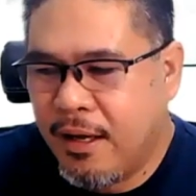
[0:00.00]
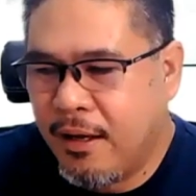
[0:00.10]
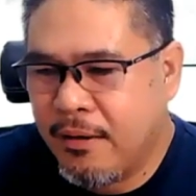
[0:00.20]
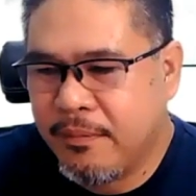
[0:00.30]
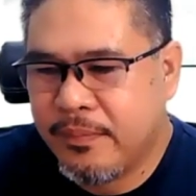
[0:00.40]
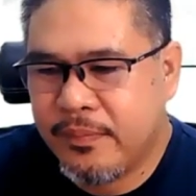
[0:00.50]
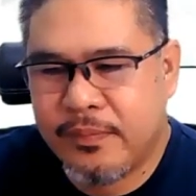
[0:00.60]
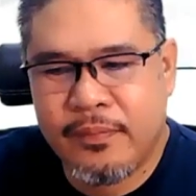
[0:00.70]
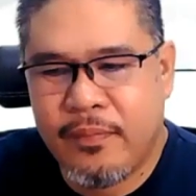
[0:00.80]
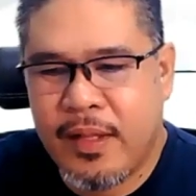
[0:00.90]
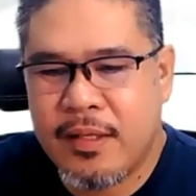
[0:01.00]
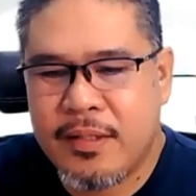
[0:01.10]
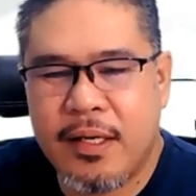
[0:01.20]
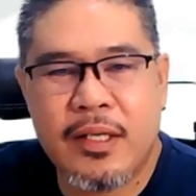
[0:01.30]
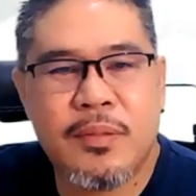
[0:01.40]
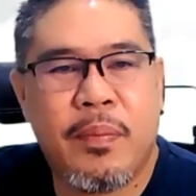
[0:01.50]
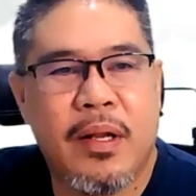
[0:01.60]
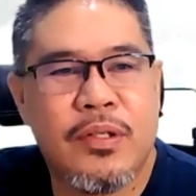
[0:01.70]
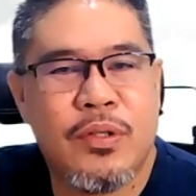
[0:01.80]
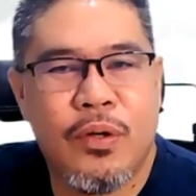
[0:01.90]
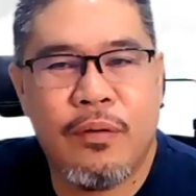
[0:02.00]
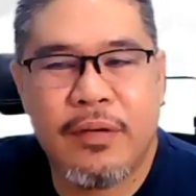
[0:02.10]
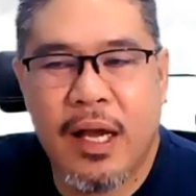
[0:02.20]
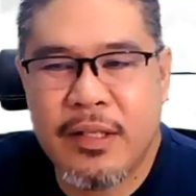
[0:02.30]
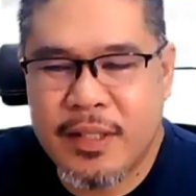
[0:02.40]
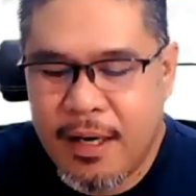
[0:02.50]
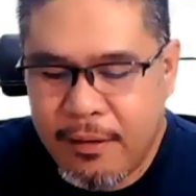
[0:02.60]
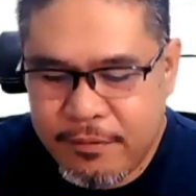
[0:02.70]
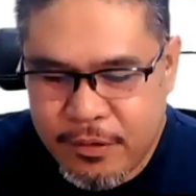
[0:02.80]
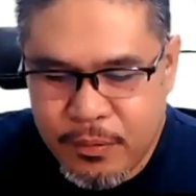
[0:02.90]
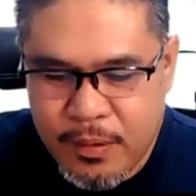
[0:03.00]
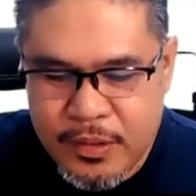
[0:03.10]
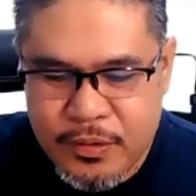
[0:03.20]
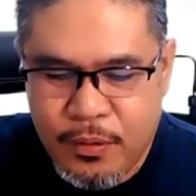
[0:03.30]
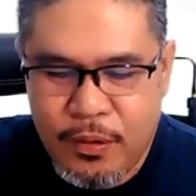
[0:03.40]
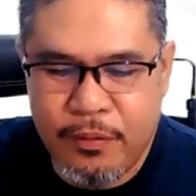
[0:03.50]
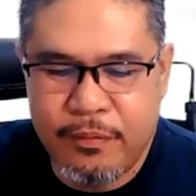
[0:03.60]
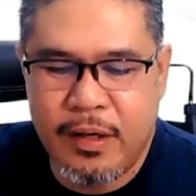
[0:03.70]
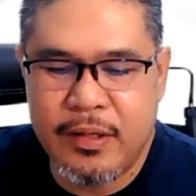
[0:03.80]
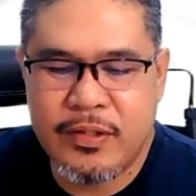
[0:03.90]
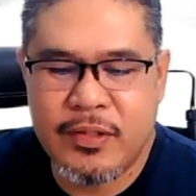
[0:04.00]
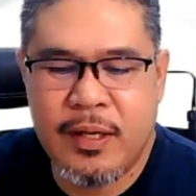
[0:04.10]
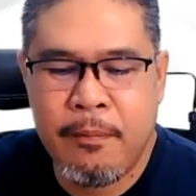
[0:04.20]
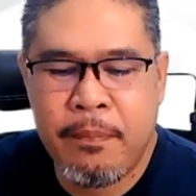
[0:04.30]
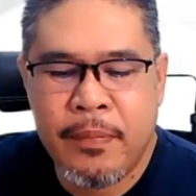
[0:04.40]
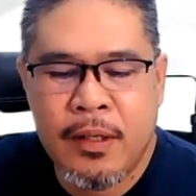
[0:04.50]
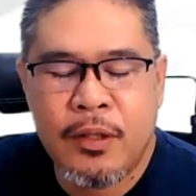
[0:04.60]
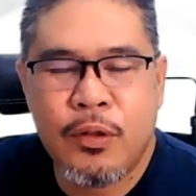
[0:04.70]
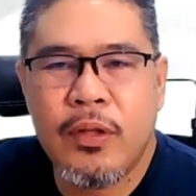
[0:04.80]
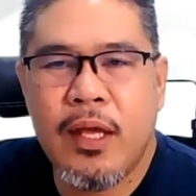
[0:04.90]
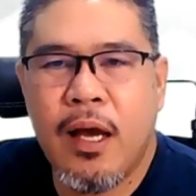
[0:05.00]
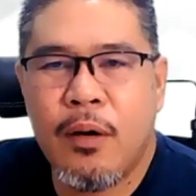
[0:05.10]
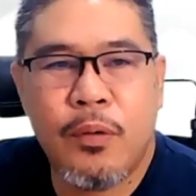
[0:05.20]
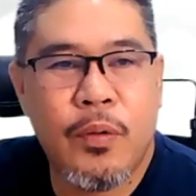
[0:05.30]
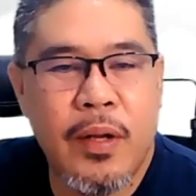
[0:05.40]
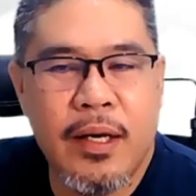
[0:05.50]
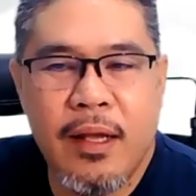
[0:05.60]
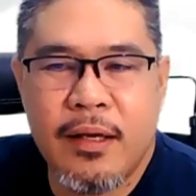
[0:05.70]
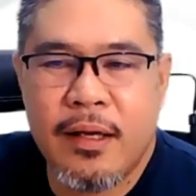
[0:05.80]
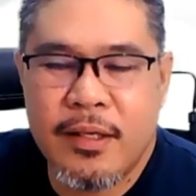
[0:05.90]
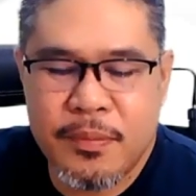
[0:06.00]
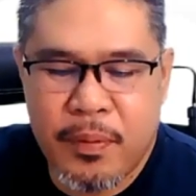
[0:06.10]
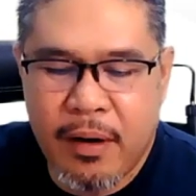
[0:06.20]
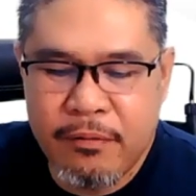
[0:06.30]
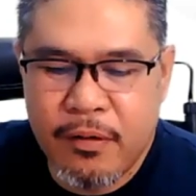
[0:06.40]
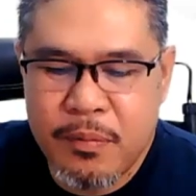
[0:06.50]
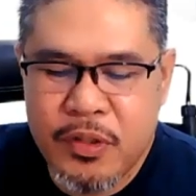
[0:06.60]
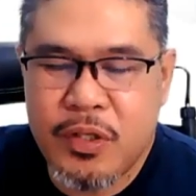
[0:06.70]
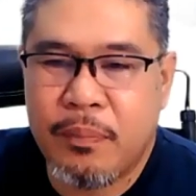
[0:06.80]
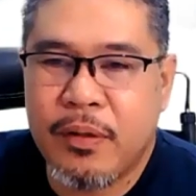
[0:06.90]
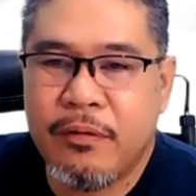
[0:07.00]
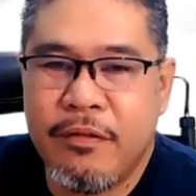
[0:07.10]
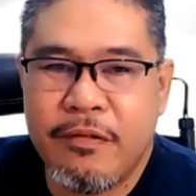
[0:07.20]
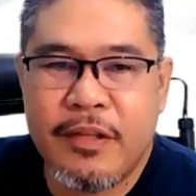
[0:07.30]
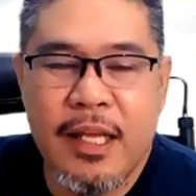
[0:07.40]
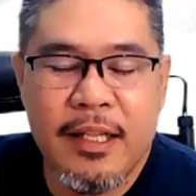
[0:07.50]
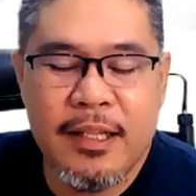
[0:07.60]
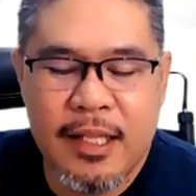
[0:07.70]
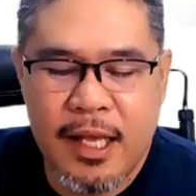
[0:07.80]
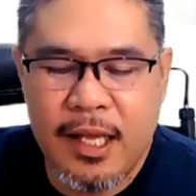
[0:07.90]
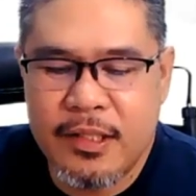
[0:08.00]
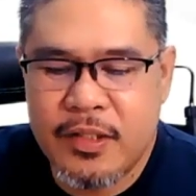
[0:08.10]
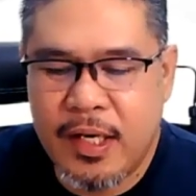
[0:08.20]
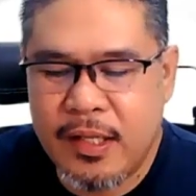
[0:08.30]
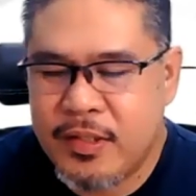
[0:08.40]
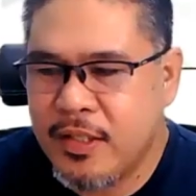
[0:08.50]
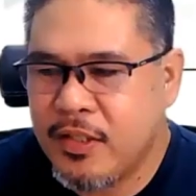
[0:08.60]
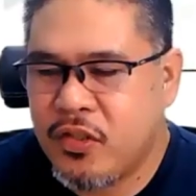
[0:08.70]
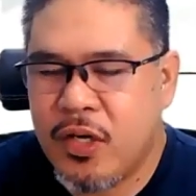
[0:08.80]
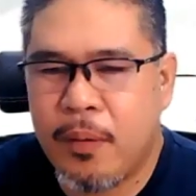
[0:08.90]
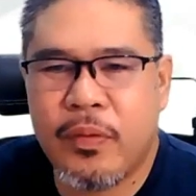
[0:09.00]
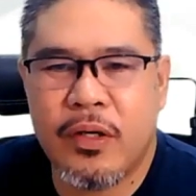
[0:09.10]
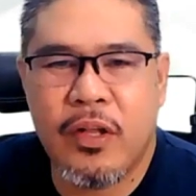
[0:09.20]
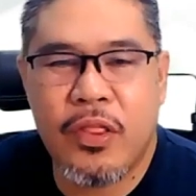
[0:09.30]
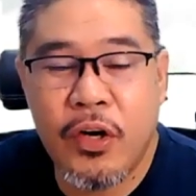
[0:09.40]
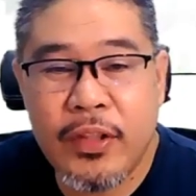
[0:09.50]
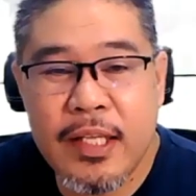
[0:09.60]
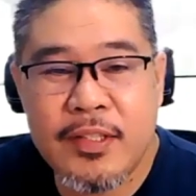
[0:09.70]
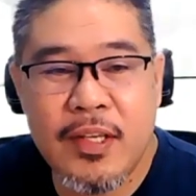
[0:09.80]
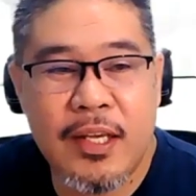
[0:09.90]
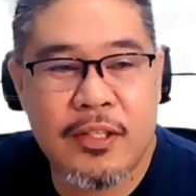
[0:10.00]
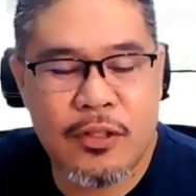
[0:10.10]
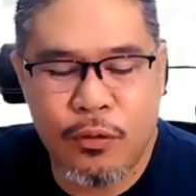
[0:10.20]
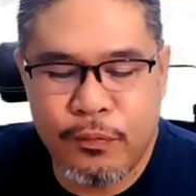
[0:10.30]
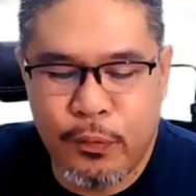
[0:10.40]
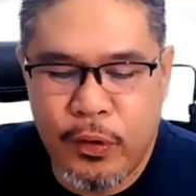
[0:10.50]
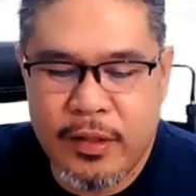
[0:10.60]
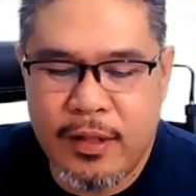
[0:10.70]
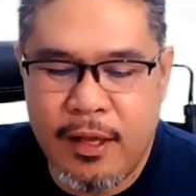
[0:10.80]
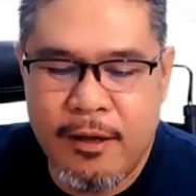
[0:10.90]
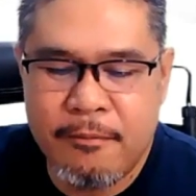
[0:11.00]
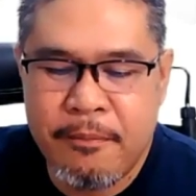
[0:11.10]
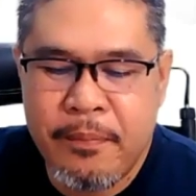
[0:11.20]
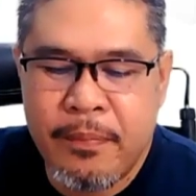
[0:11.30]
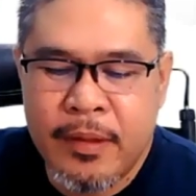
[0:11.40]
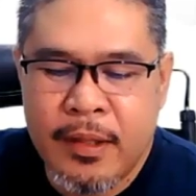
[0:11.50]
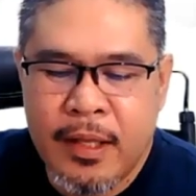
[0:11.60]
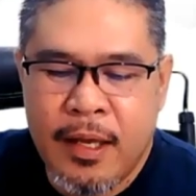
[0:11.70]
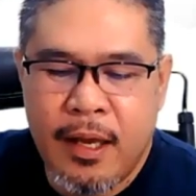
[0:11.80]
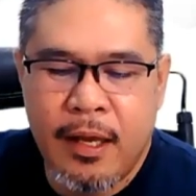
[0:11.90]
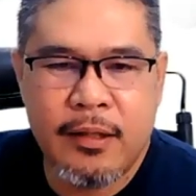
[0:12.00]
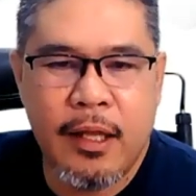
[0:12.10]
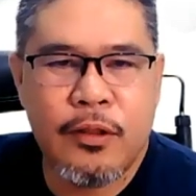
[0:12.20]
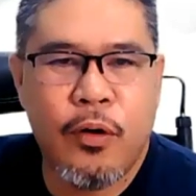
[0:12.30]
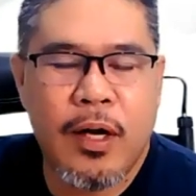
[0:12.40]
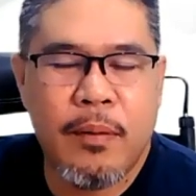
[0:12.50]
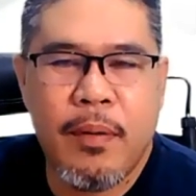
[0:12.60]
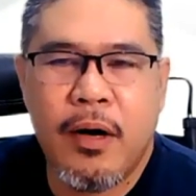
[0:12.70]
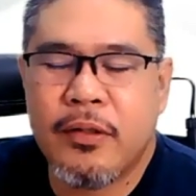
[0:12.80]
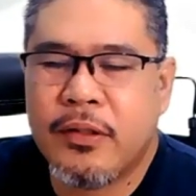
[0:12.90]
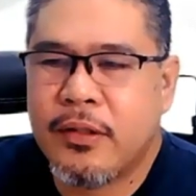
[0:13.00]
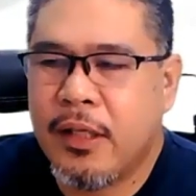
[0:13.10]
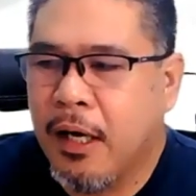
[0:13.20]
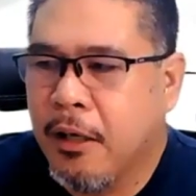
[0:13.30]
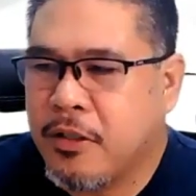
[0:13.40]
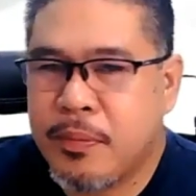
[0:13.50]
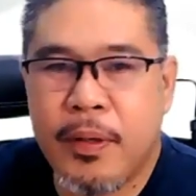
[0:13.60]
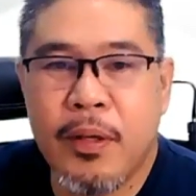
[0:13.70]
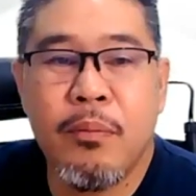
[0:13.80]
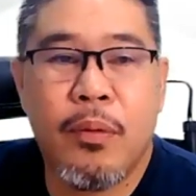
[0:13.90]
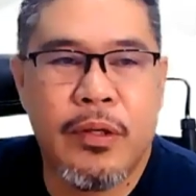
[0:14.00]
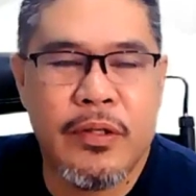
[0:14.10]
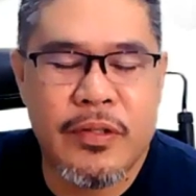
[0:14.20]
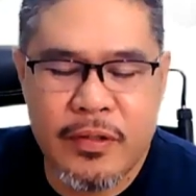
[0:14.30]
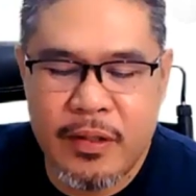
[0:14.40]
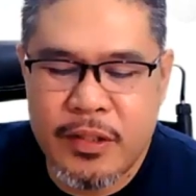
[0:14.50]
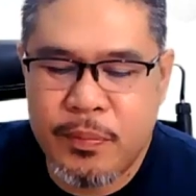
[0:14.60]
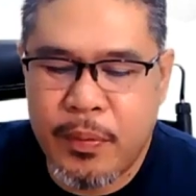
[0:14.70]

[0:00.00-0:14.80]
um, as an expression of God's love towards all of us. Today, our reading is Proverbs chapter 15 and Genesis chapter 36 to 40. And I talk about springboards